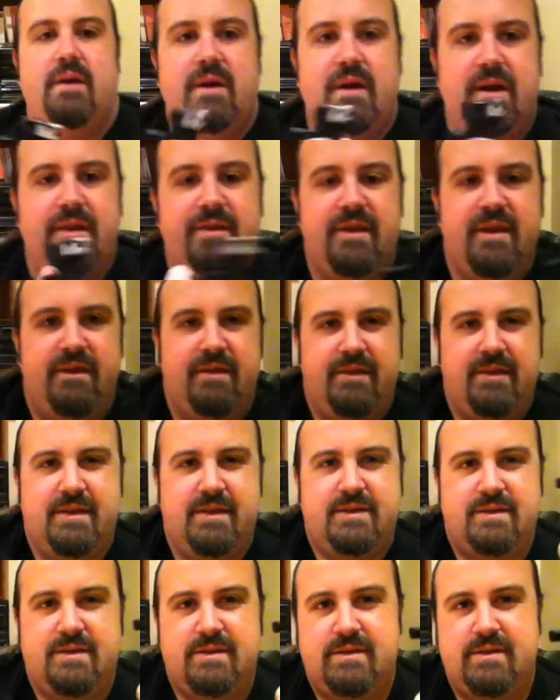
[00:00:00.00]
And then
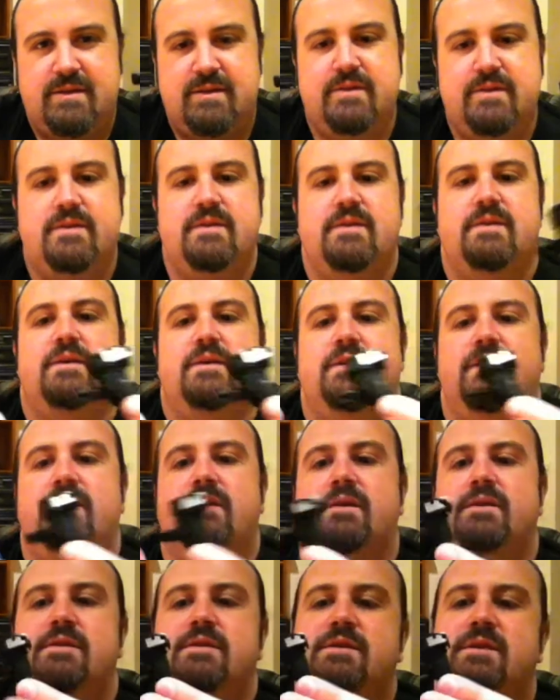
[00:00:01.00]
this
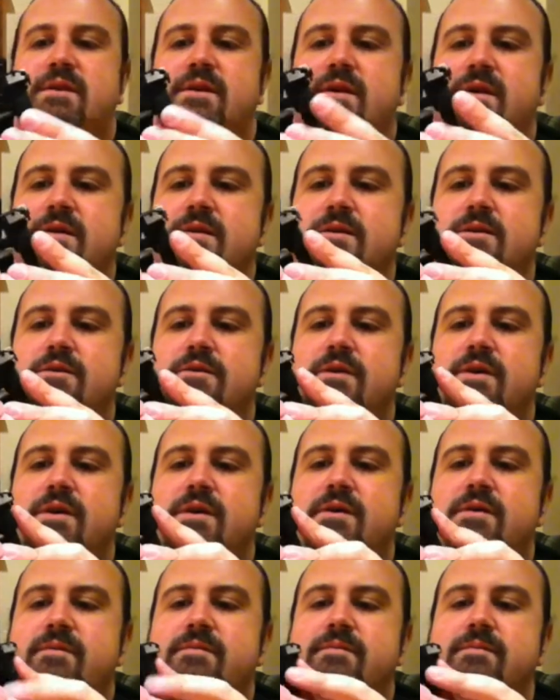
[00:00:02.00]
you stick into
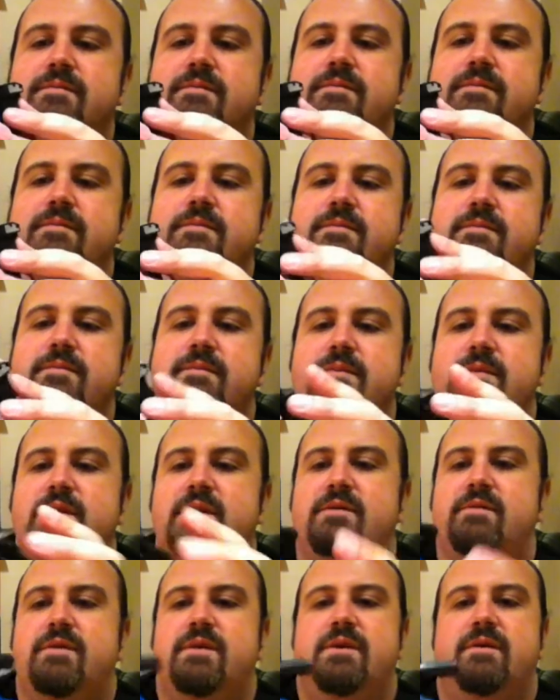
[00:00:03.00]
here.
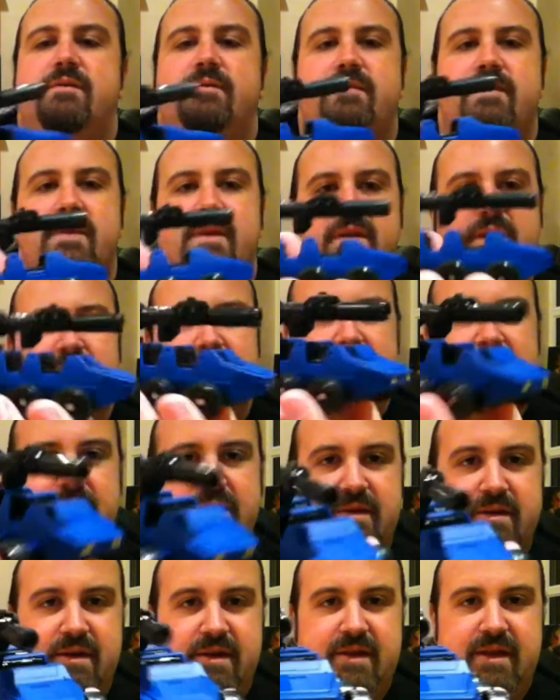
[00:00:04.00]
There we go.
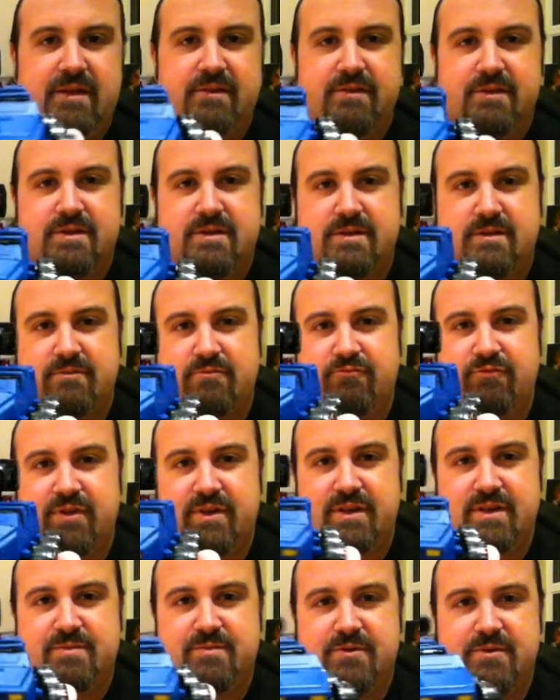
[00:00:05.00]
And that looks
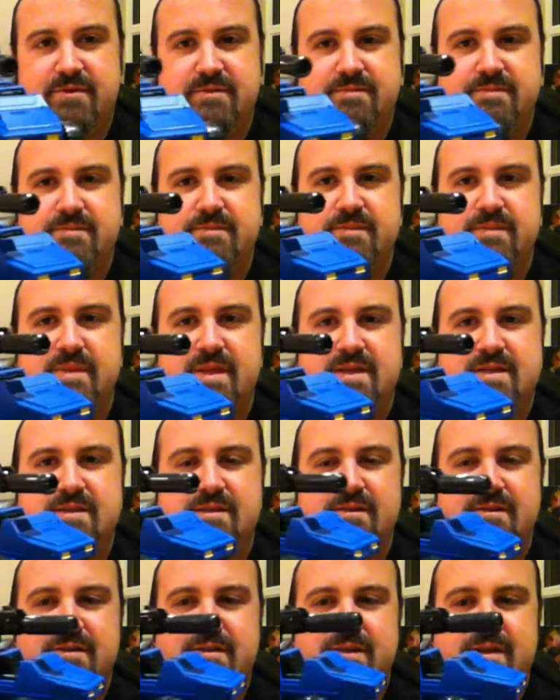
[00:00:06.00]
really smart. That's
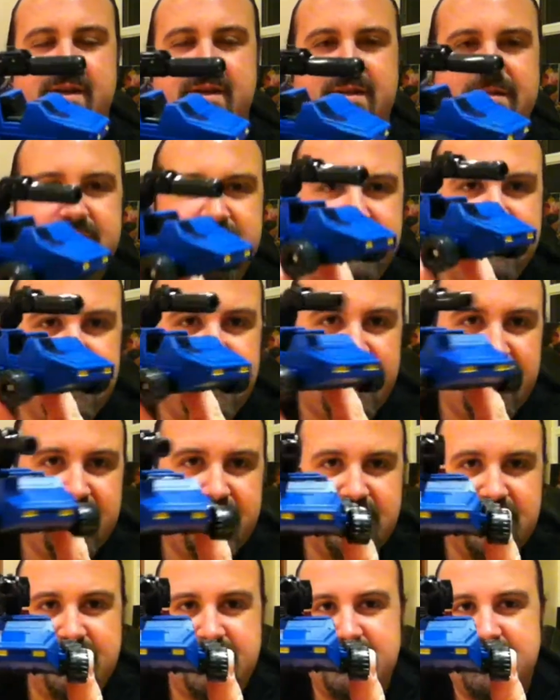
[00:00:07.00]
like the
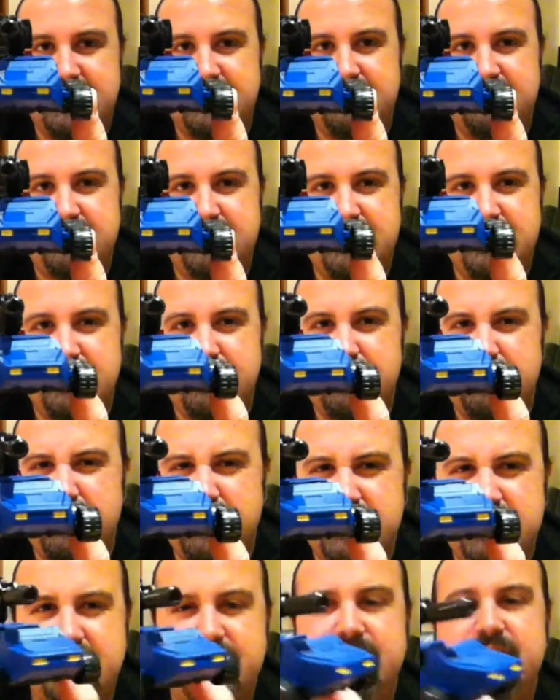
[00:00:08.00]
THSO2,
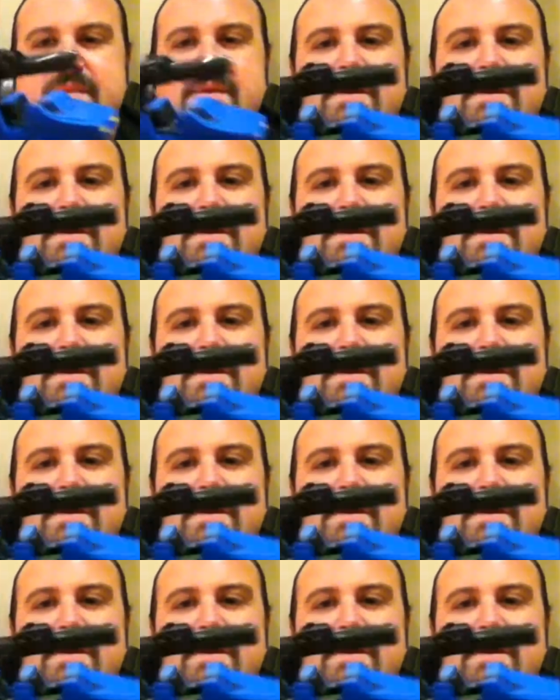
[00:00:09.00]
is it?